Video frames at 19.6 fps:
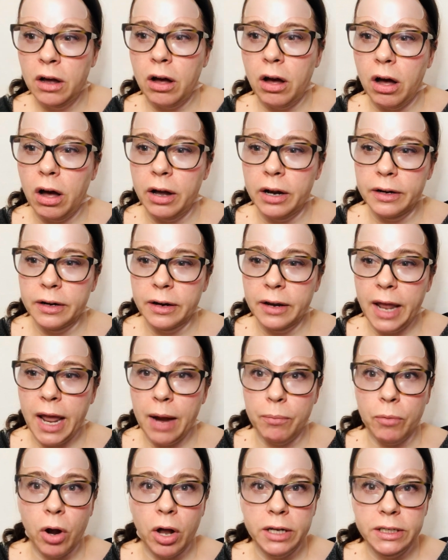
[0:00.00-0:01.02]
On
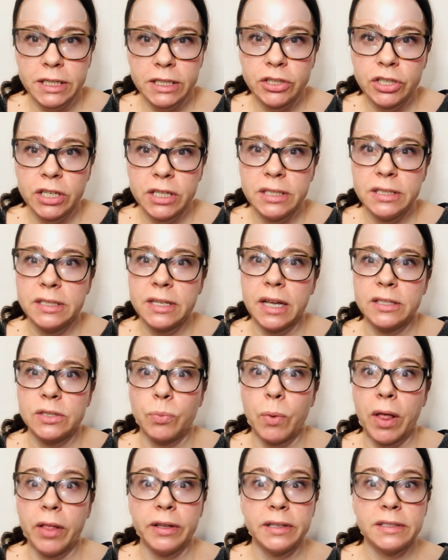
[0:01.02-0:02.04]
camera auditions, as
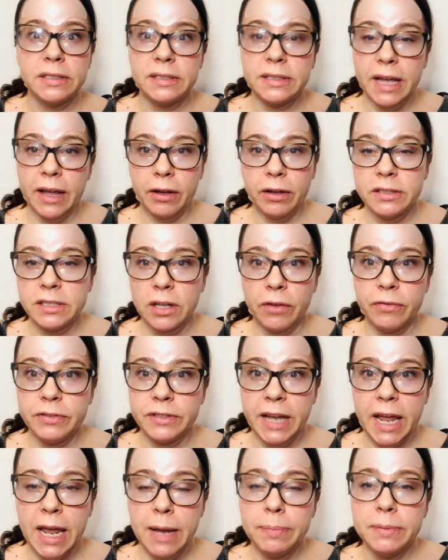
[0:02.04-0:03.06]
well as
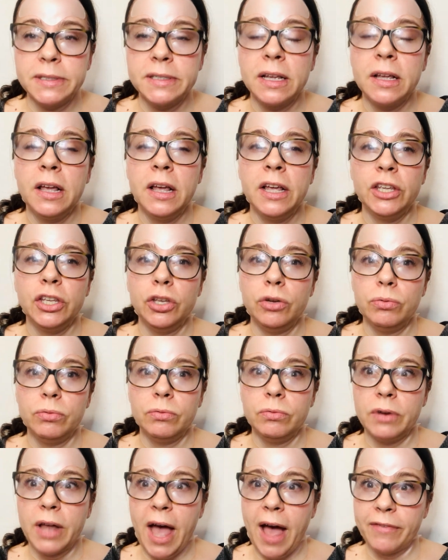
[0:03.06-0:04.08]
self-tapes, you
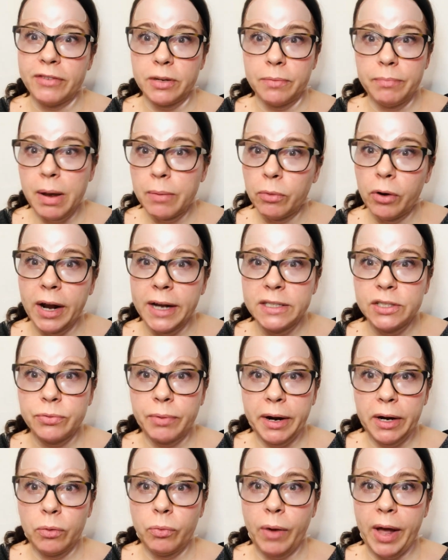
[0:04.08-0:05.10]
have to memorize
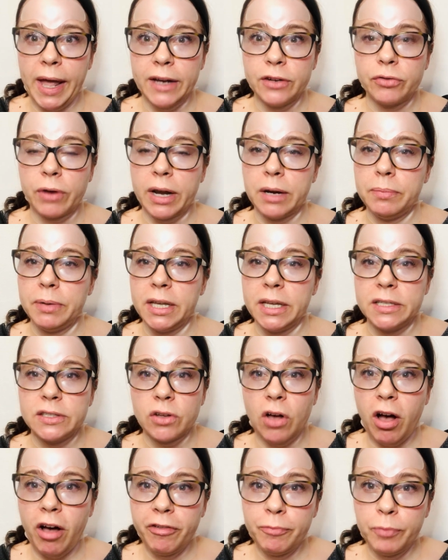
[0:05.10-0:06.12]
right away, try to be as
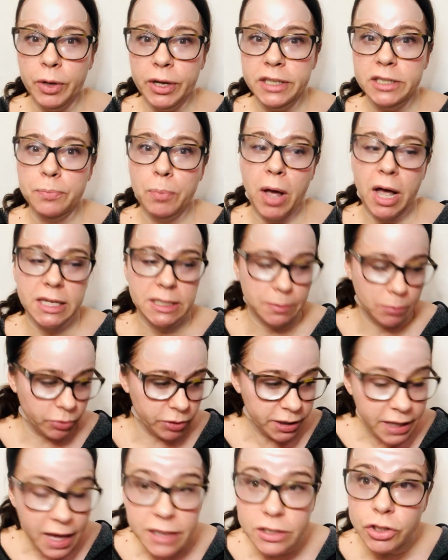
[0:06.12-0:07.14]
off book as possible.
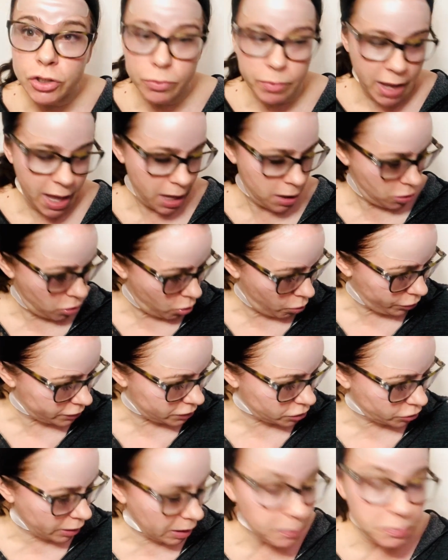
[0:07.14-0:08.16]
Yes, you can hold the
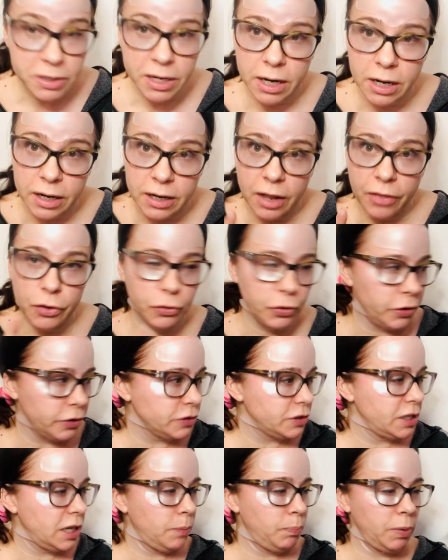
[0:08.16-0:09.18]
script, and another little
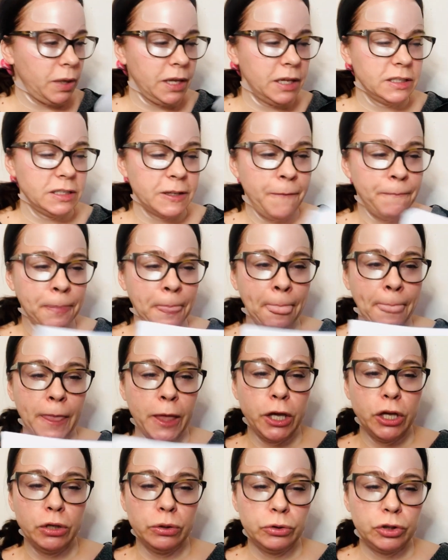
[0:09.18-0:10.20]
tip is
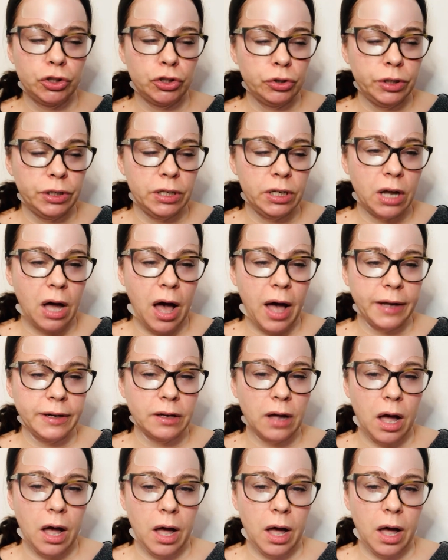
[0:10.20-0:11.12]
you should not